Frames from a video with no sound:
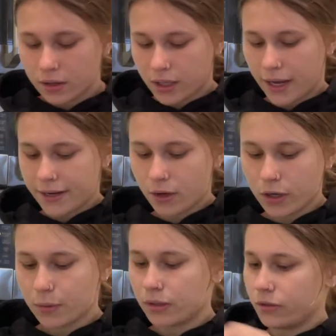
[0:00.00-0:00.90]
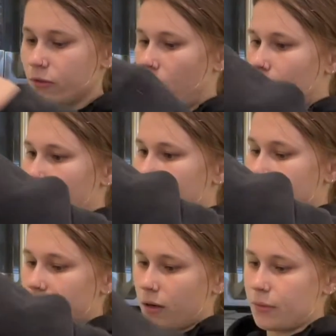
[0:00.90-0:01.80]
Okay, I know I want
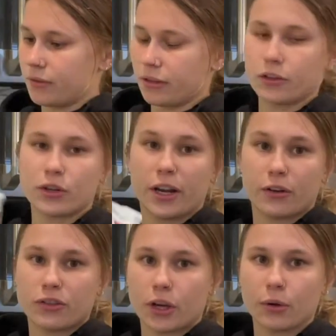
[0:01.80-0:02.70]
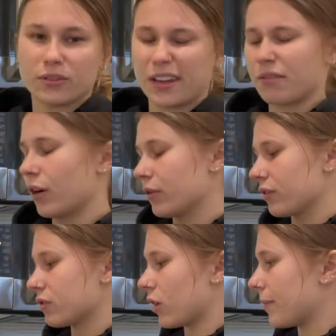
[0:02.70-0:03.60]
strawberries, so I'm using the Trader Joe's like
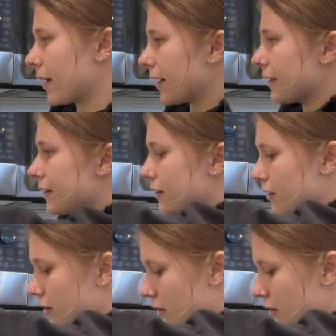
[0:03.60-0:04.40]
frozen strawberries.